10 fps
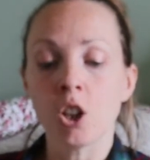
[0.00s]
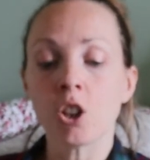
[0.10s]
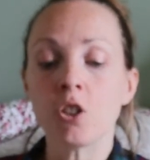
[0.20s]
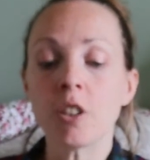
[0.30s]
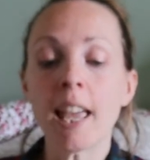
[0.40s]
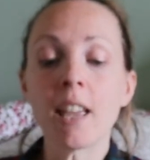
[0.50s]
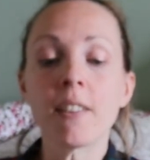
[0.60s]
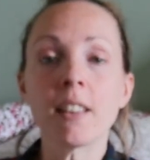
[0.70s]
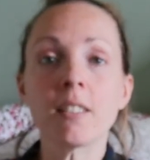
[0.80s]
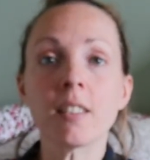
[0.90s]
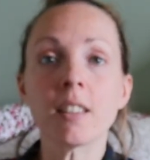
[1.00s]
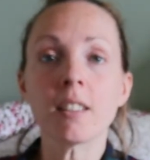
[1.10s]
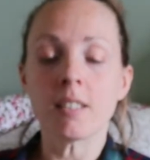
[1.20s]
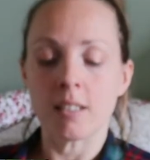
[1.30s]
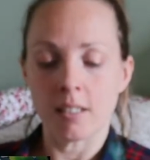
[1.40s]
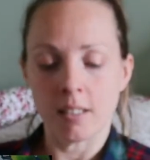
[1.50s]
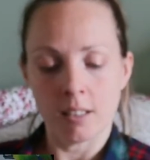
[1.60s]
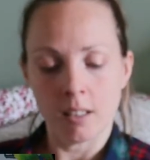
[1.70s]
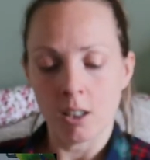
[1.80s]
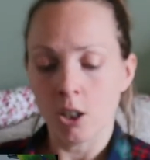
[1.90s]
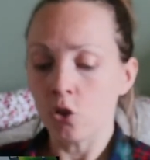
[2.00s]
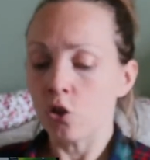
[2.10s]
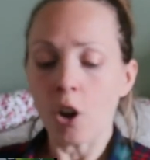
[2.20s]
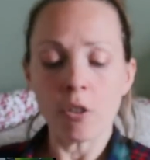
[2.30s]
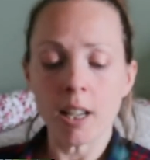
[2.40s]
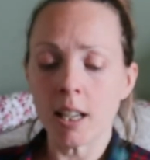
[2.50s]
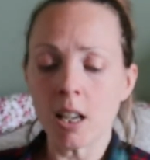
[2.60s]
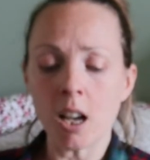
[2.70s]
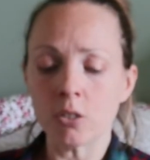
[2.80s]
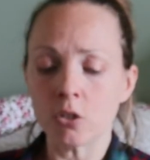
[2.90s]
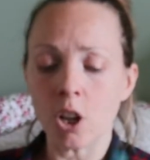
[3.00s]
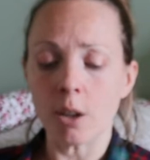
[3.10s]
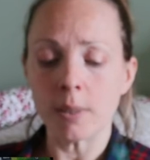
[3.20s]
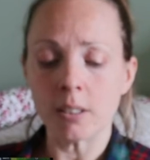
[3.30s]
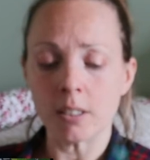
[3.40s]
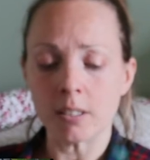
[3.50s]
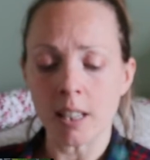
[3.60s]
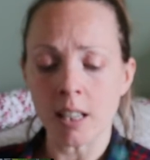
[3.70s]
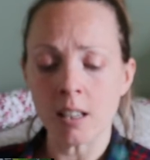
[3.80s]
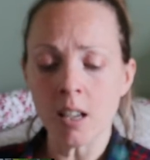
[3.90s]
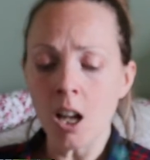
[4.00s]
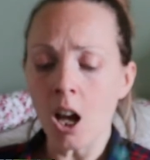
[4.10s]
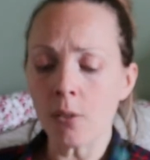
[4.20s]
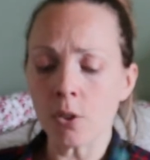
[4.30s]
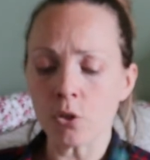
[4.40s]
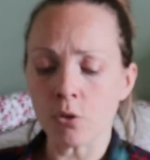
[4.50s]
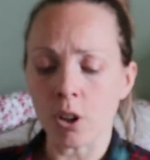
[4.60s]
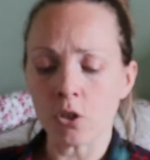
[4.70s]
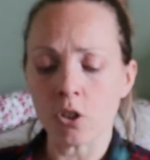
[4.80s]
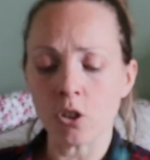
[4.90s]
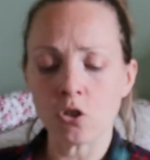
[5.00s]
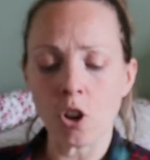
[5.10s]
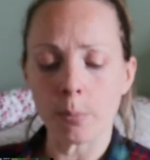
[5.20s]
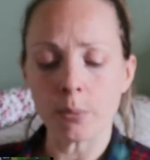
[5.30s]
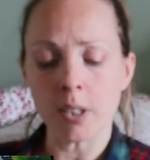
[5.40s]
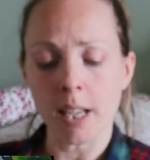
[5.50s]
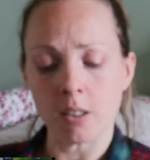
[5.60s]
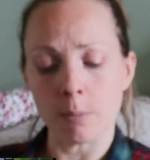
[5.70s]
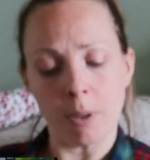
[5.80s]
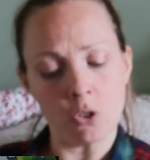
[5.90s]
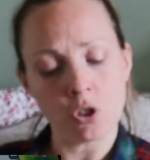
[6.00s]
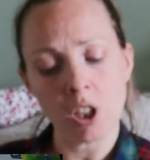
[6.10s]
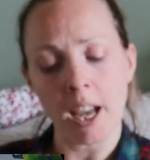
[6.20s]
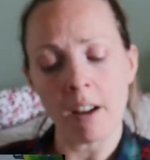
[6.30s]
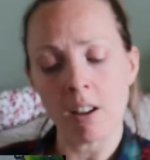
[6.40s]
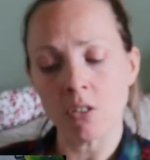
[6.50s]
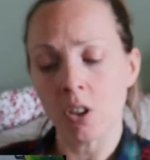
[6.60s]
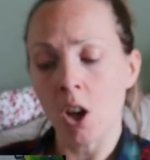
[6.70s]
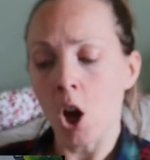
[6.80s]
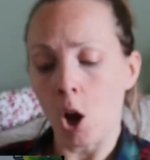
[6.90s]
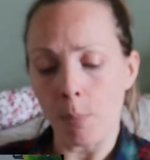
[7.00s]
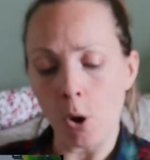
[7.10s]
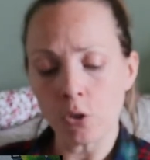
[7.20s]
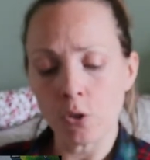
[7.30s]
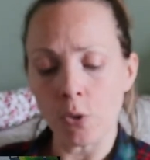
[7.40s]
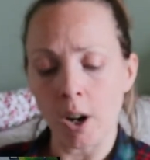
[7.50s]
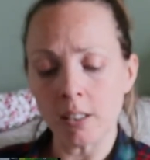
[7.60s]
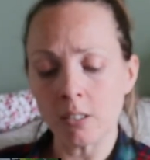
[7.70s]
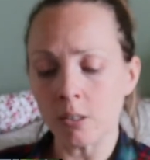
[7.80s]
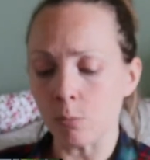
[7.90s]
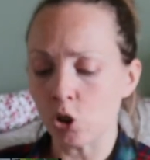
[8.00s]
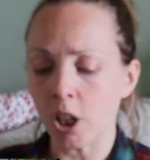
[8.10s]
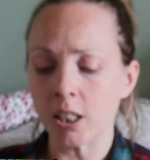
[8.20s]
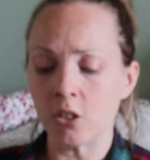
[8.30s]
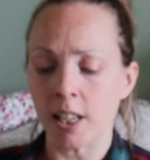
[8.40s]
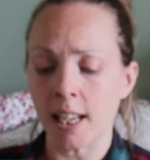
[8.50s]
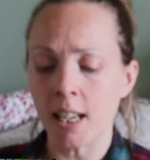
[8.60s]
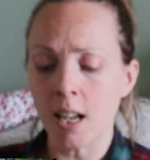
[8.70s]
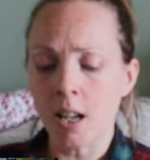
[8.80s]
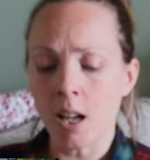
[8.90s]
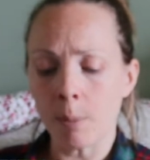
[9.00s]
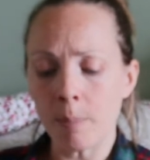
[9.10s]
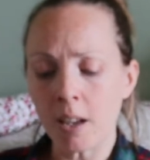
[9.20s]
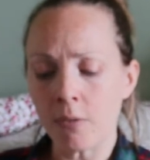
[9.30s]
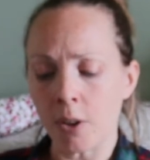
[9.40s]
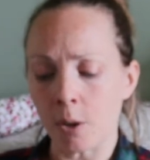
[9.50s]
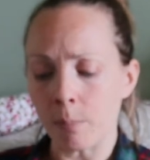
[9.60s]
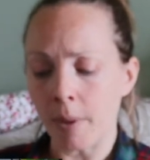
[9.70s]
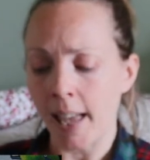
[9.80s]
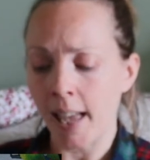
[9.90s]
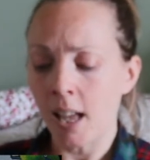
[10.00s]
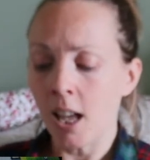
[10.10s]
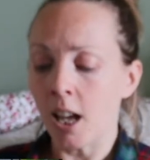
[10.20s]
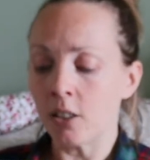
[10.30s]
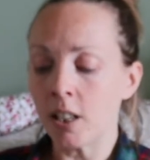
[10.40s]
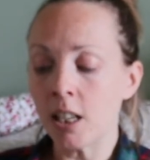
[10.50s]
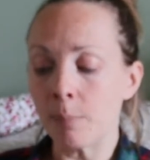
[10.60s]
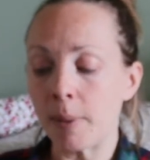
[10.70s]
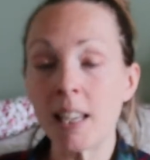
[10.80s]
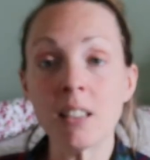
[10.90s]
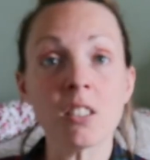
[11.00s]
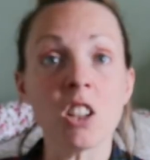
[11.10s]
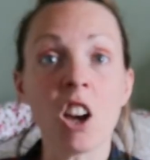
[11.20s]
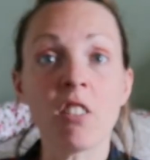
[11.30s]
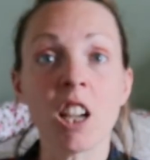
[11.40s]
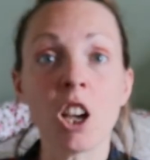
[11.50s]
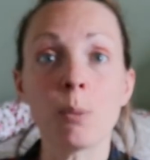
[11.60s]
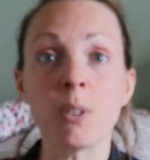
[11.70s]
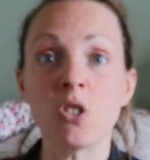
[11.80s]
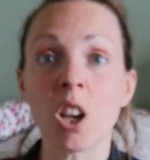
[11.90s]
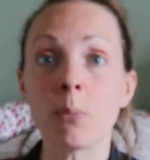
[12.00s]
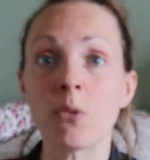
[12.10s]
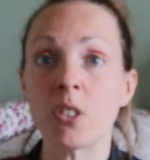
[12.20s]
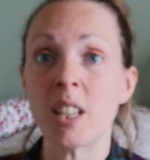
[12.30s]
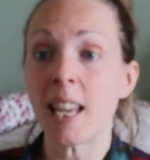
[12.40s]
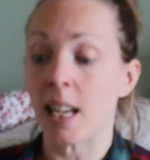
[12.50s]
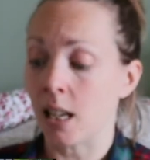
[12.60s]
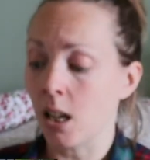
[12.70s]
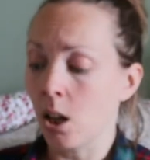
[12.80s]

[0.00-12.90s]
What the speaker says: Good day, Vincent. Sorry, can't stop, Mr. Singh. I've got to rush to the shops and get a bunch of carrots, a box of rice, some china tea, a big firm pear, a tin of peas and hurry home in time for tea.